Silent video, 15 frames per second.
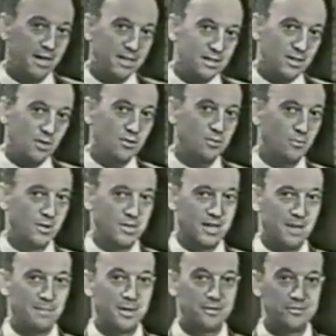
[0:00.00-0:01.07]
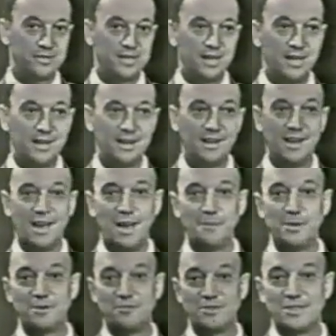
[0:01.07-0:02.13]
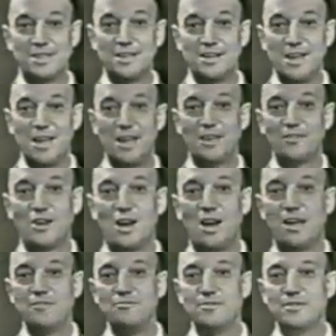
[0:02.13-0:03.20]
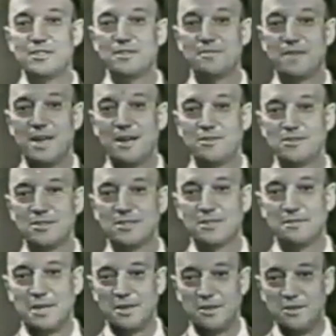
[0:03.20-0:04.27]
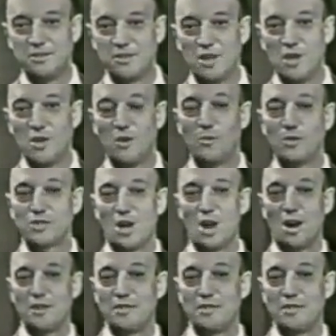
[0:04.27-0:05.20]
isn't those words I'm interested in. I'm interested in the hundreds of thousands of others which are